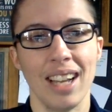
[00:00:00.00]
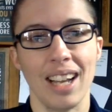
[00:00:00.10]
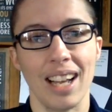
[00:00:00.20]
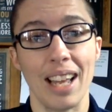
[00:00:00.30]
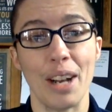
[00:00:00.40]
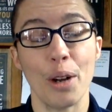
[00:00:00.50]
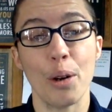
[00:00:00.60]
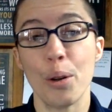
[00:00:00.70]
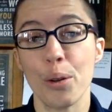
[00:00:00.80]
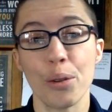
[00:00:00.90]
And I
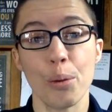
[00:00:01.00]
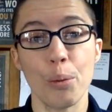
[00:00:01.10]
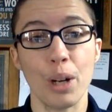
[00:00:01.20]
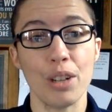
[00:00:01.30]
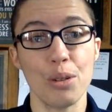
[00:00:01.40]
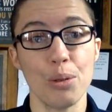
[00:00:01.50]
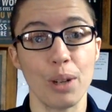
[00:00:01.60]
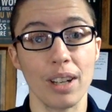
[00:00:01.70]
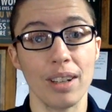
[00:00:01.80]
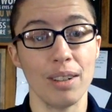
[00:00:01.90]
also want to
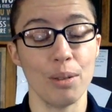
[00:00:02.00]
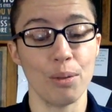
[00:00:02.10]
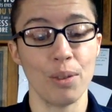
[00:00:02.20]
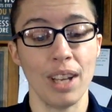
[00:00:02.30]
kind of